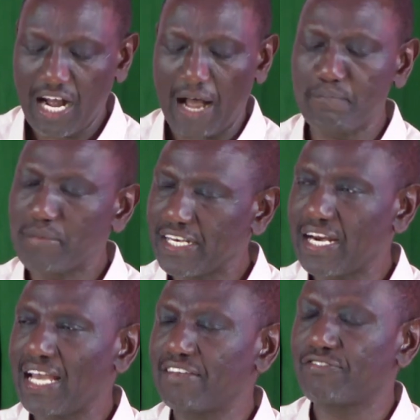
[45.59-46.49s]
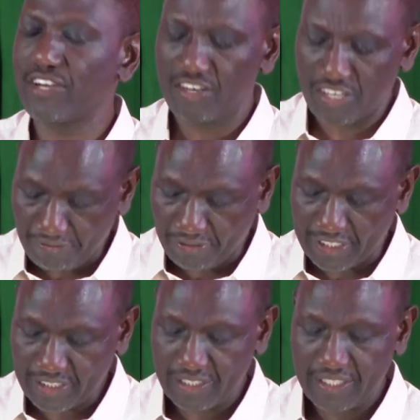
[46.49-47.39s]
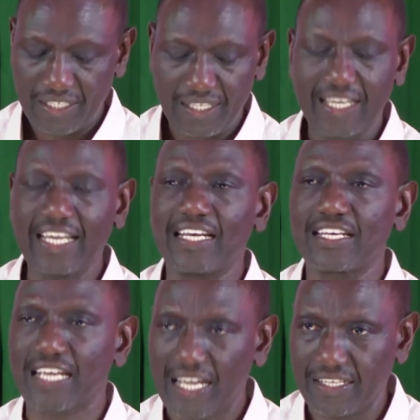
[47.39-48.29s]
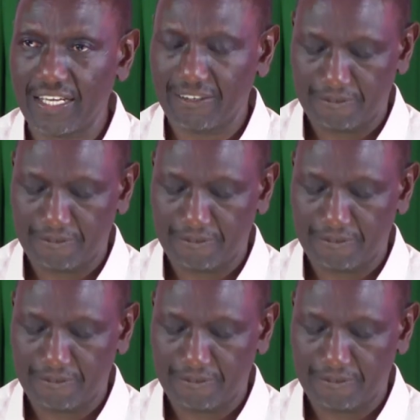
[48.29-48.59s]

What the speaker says: a midlife refit in Kenya.